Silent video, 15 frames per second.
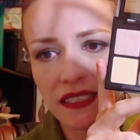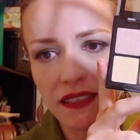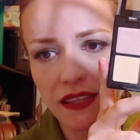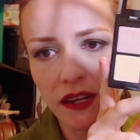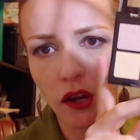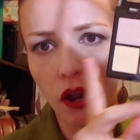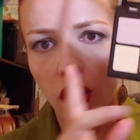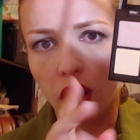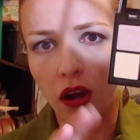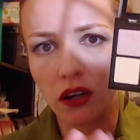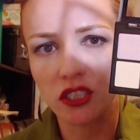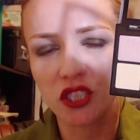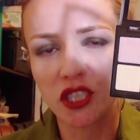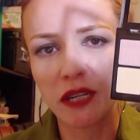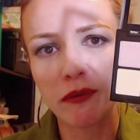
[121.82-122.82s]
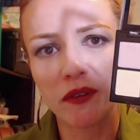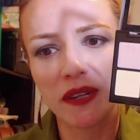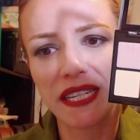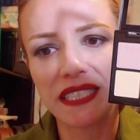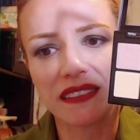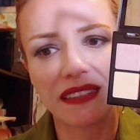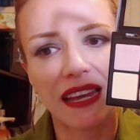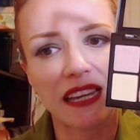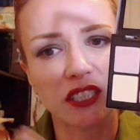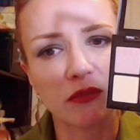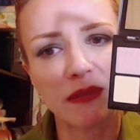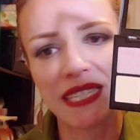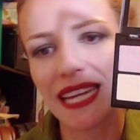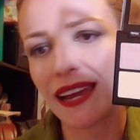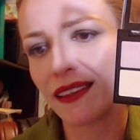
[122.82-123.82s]
that are shimmery /
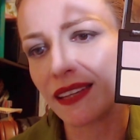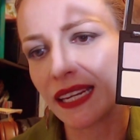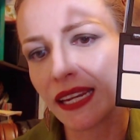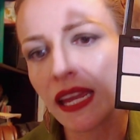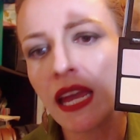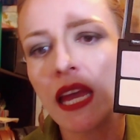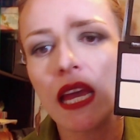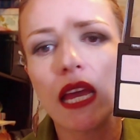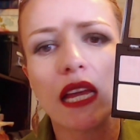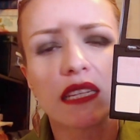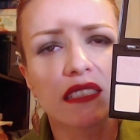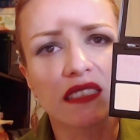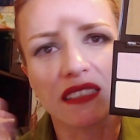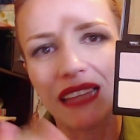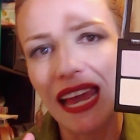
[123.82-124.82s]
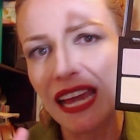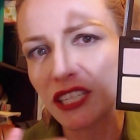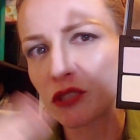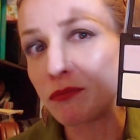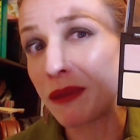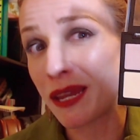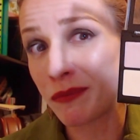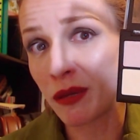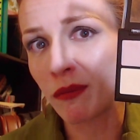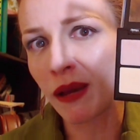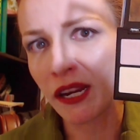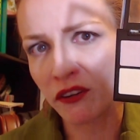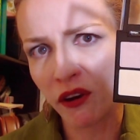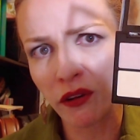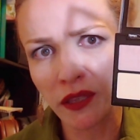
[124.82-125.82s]
metallic / maybe a
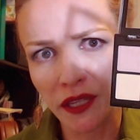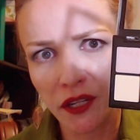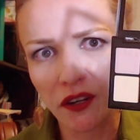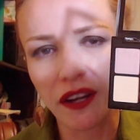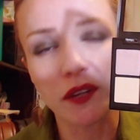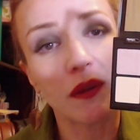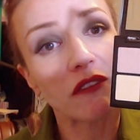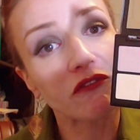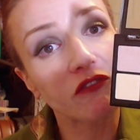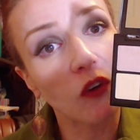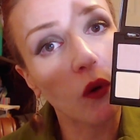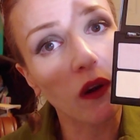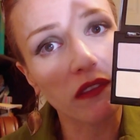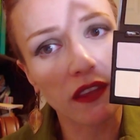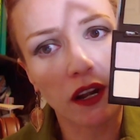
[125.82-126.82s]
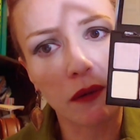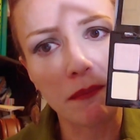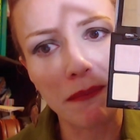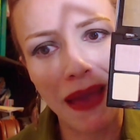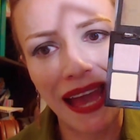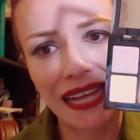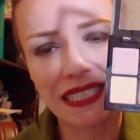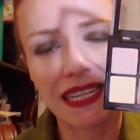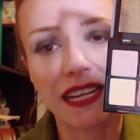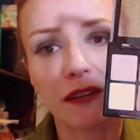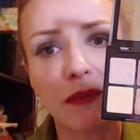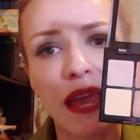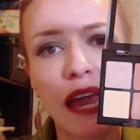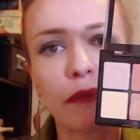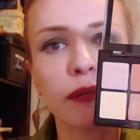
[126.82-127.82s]
micro glitter, and you have 4 that are matte. And I'm
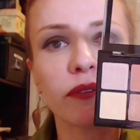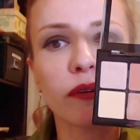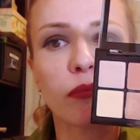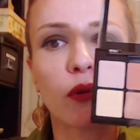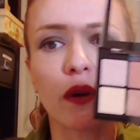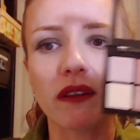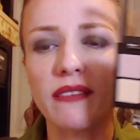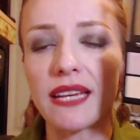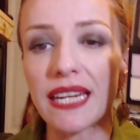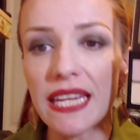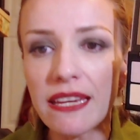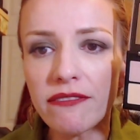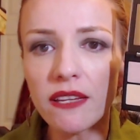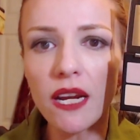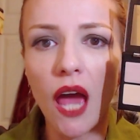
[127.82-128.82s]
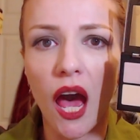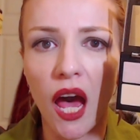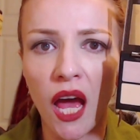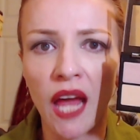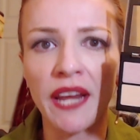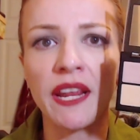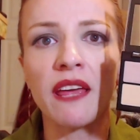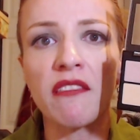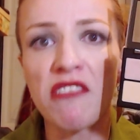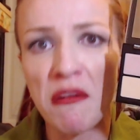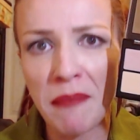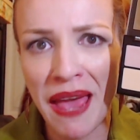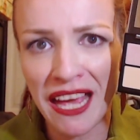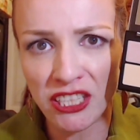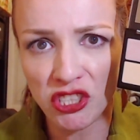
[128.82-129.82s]
happy to report that even on the
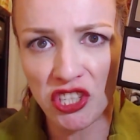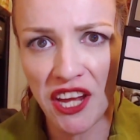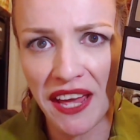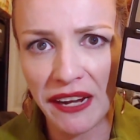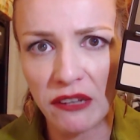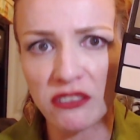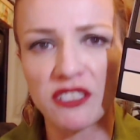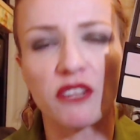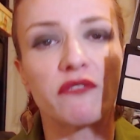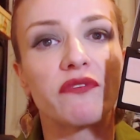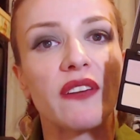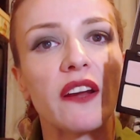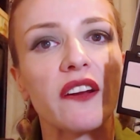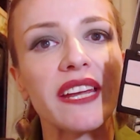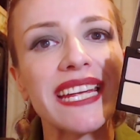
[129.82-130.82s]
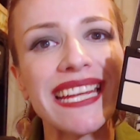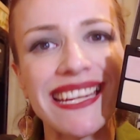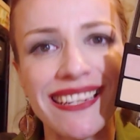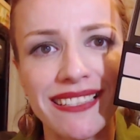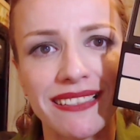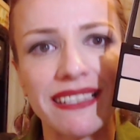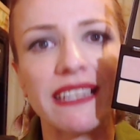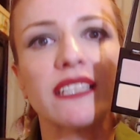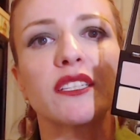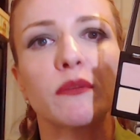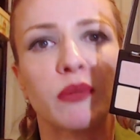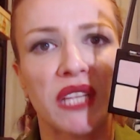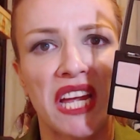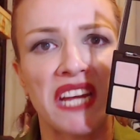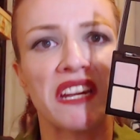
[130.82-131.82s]
matte shadows, they're very easy to
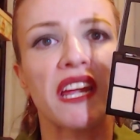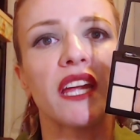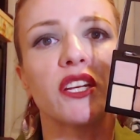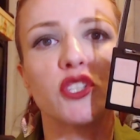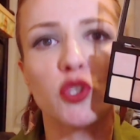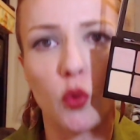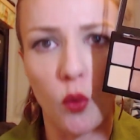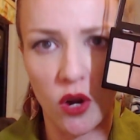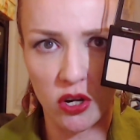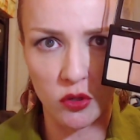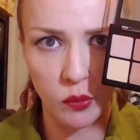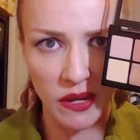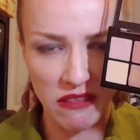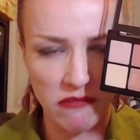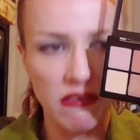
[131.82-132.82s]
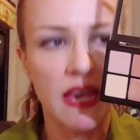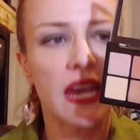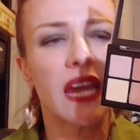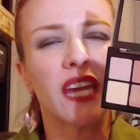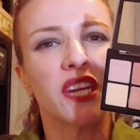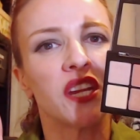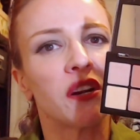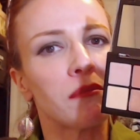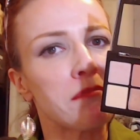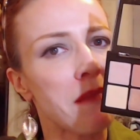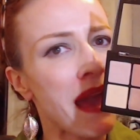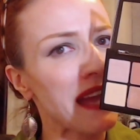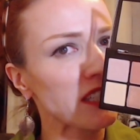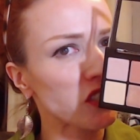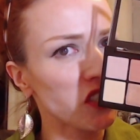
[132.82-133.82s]
blend and to work with.
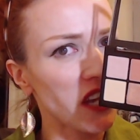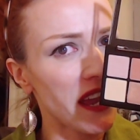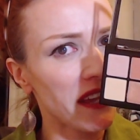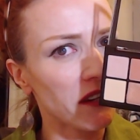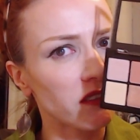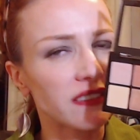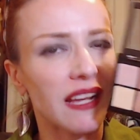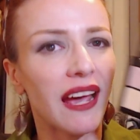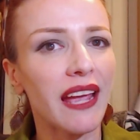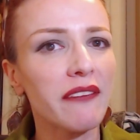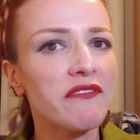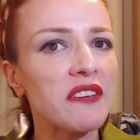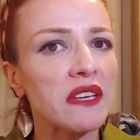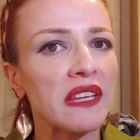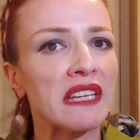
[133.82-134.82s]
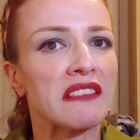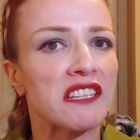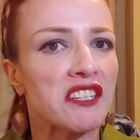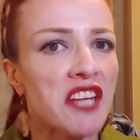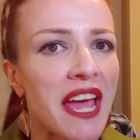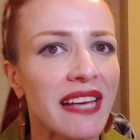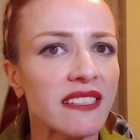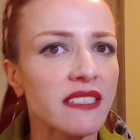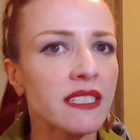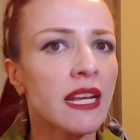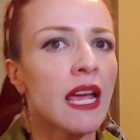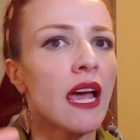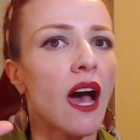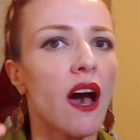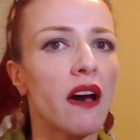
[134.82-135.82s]
Matte shadows, I feel like the test
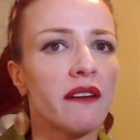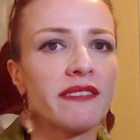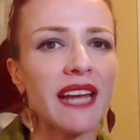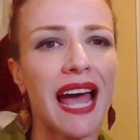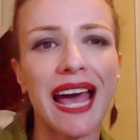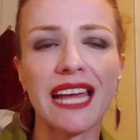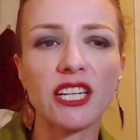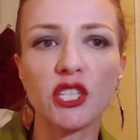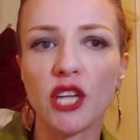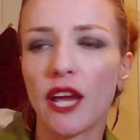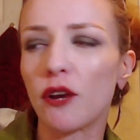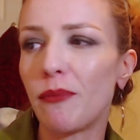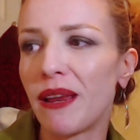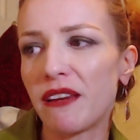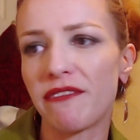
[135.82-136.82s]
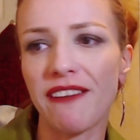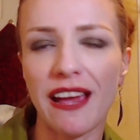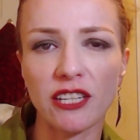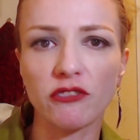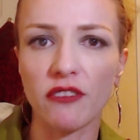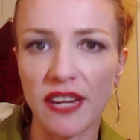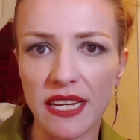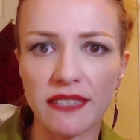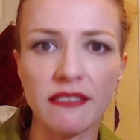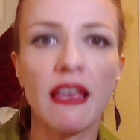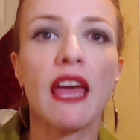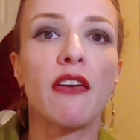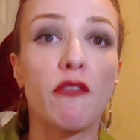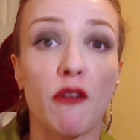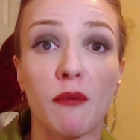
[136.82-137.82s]
of an eyeshadow manufacturer is
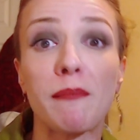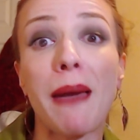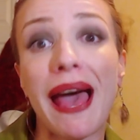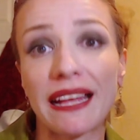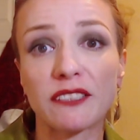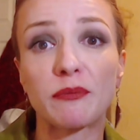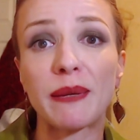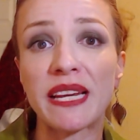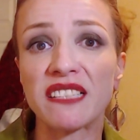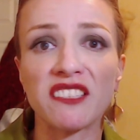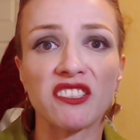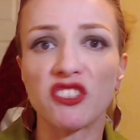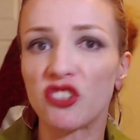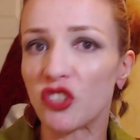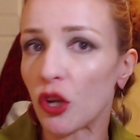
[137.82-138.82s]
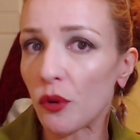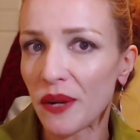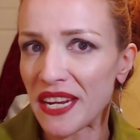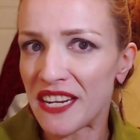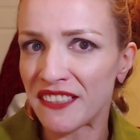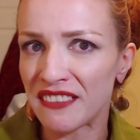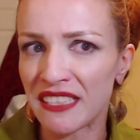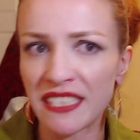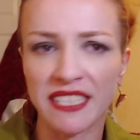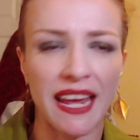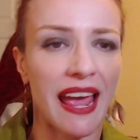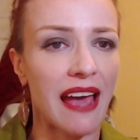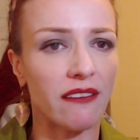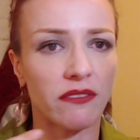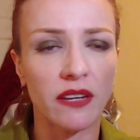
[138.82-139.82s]
their mattes, because it's so easy to
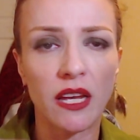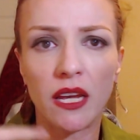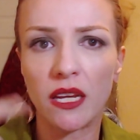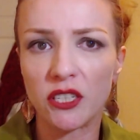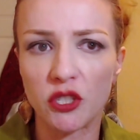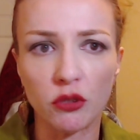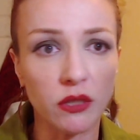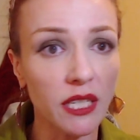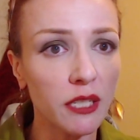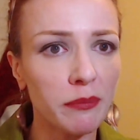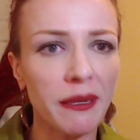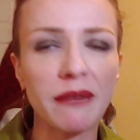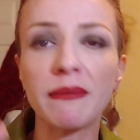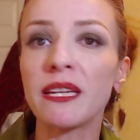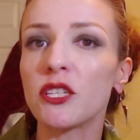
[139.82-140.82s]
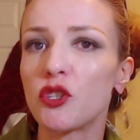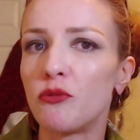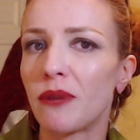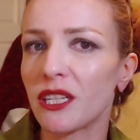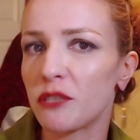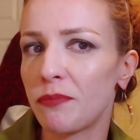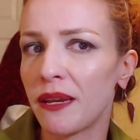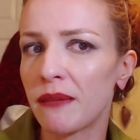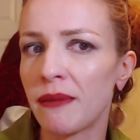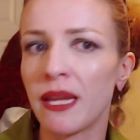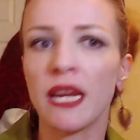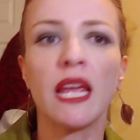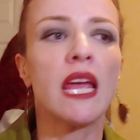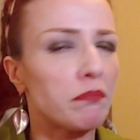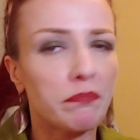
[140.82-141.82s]
have too little pigment, too much
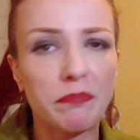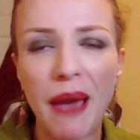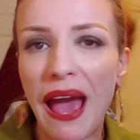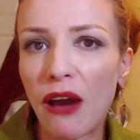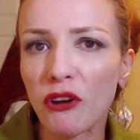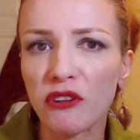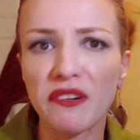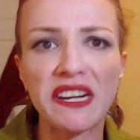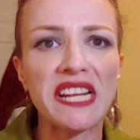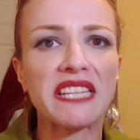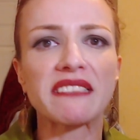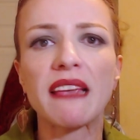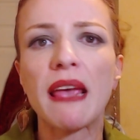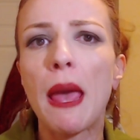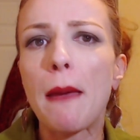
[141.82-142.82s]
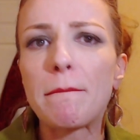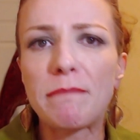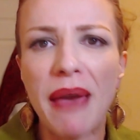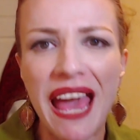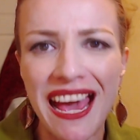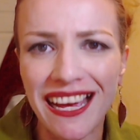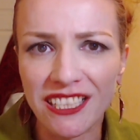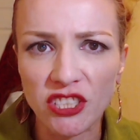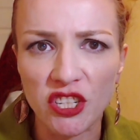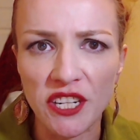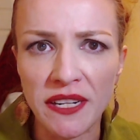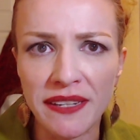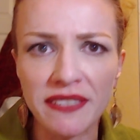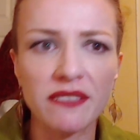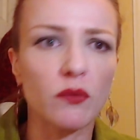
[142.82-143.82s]
pigment, powderiness,
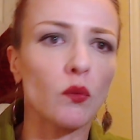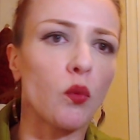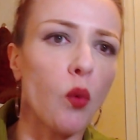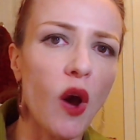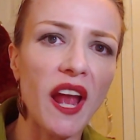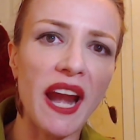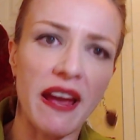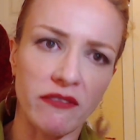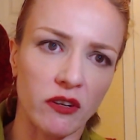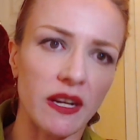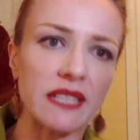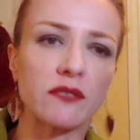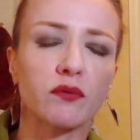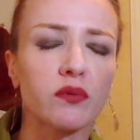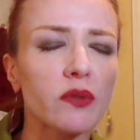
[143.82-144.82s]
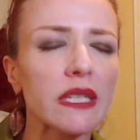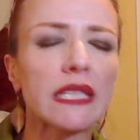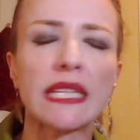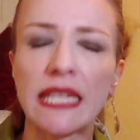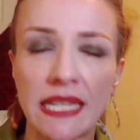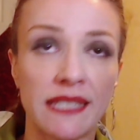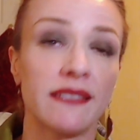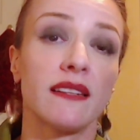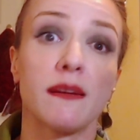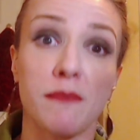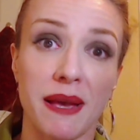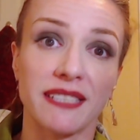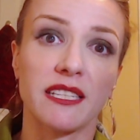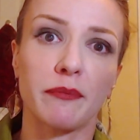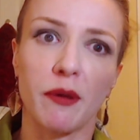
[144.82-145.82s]
patchiness, whatever. It's really easy to
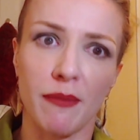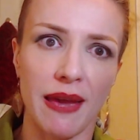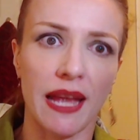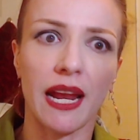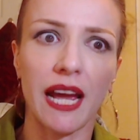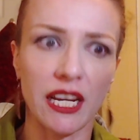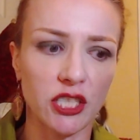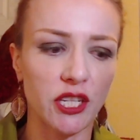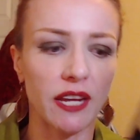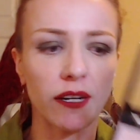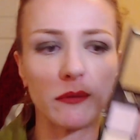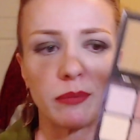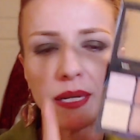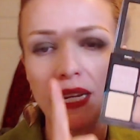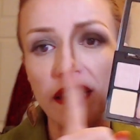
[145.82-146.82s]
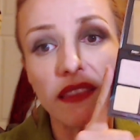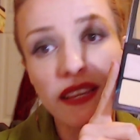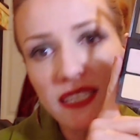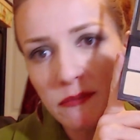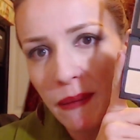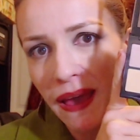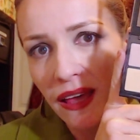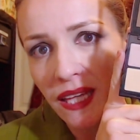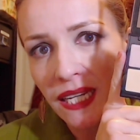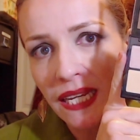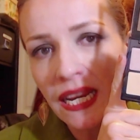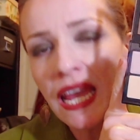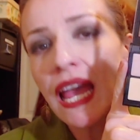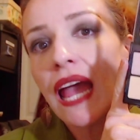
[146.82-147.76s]
mess up a matte eyeshadow, but in this palette,